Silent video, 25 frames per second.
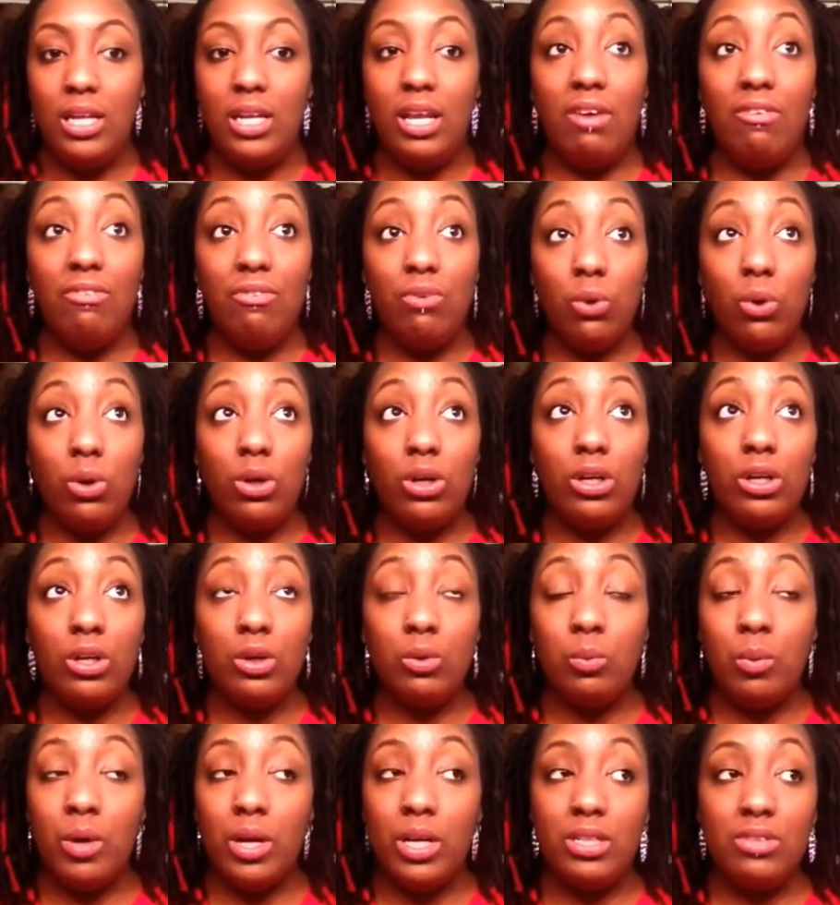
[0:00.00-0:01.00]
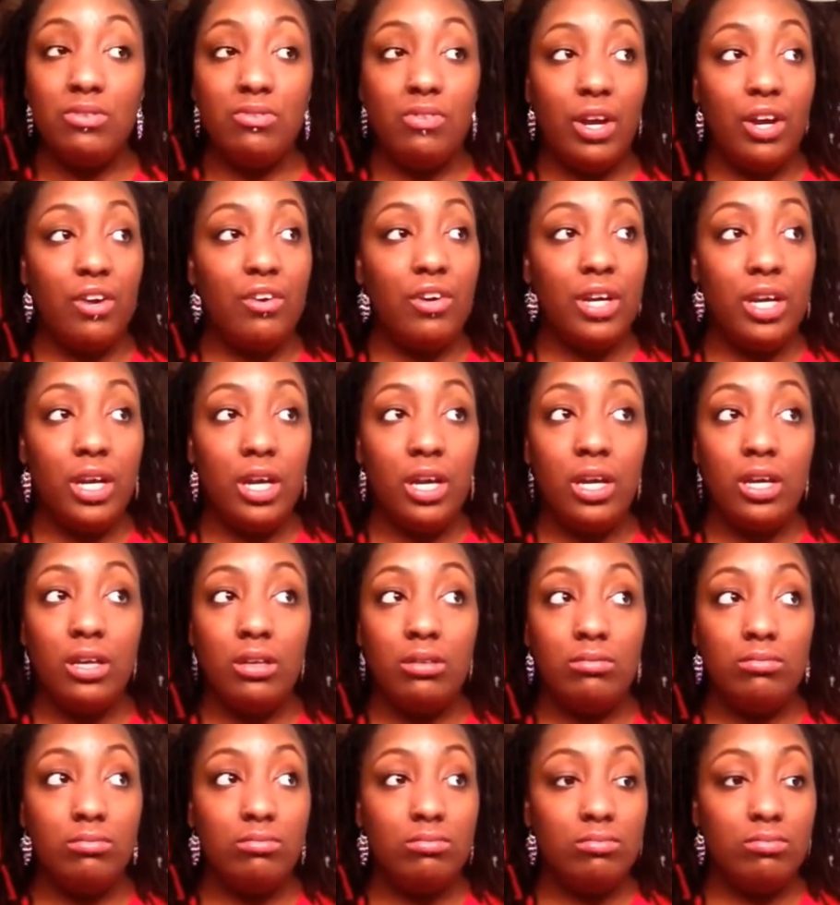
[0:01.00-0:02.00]
Day four was very,
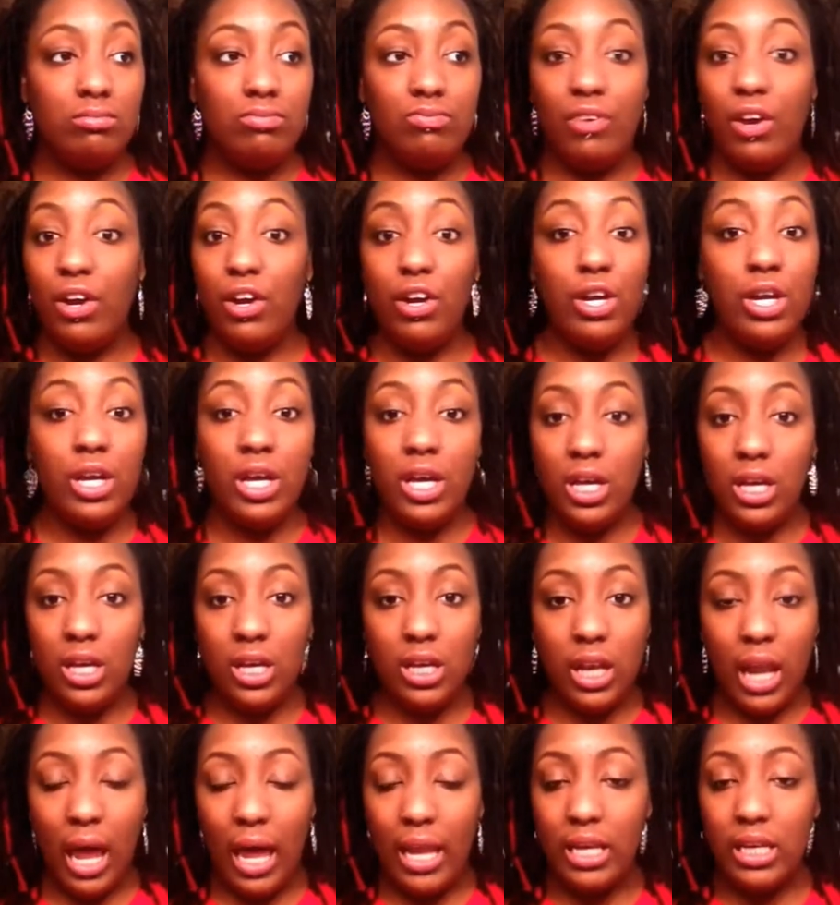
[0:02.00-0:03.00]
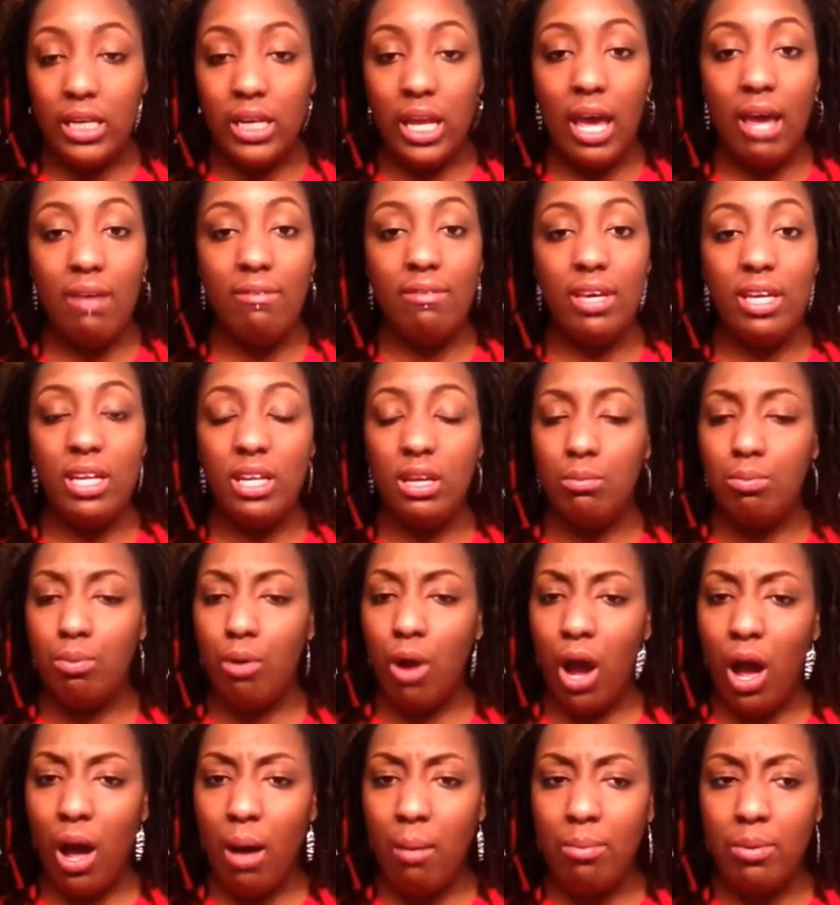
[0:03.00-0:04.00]
very good. I didn't have any
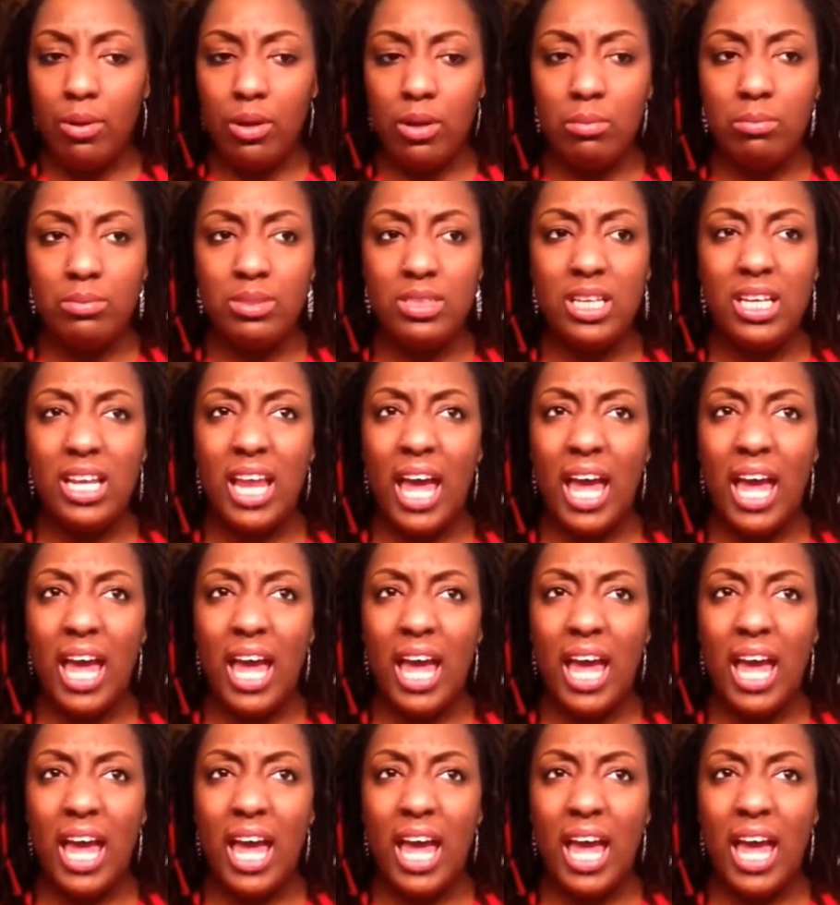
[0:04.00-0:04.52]
problems.